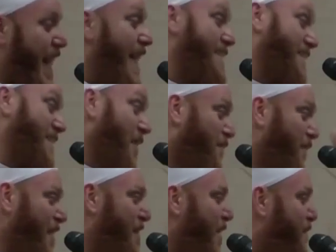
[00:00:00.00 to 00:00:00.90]
It's
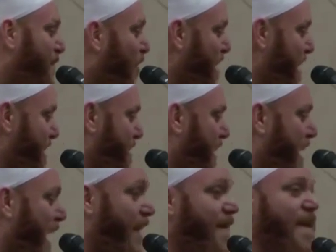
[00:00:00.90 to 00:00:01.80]
different than 4 years
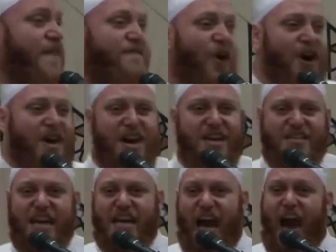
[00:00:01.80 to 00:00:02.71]
ago. 4
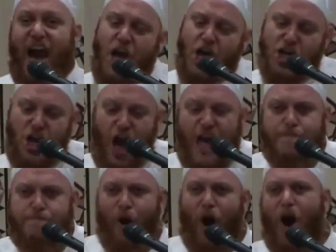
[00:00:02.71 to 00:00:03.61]
years ago, you
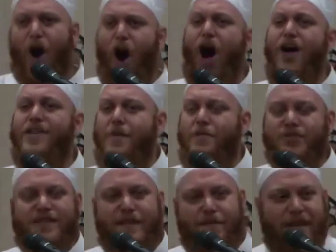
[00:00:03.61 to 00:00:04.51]
had bought all the
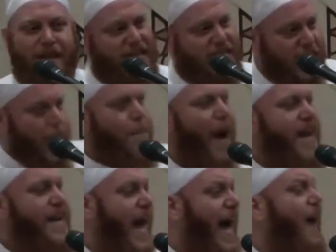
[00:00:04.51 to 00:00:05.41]
Muslim leaders.
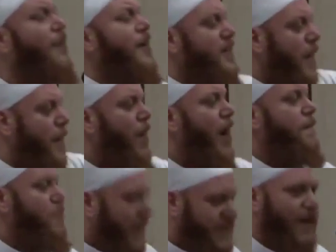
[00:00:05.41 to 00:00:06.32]
But now, there
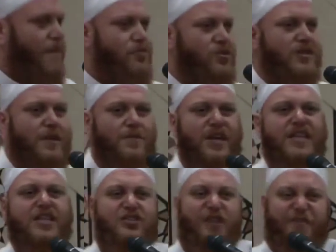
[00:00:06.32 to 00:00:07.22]
might be some Muslim
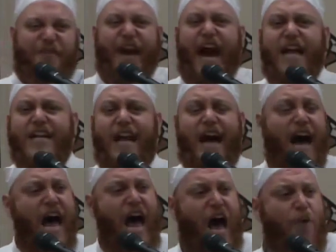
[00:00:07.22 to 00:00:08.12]
leaders who fear
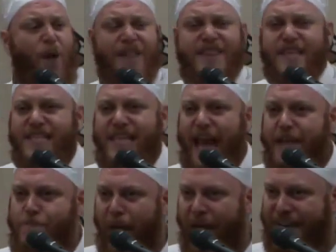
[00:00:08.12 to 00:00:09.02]
Allah and want this
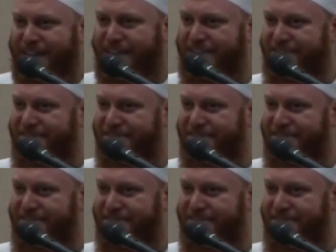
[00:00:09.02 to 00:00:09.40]
land back.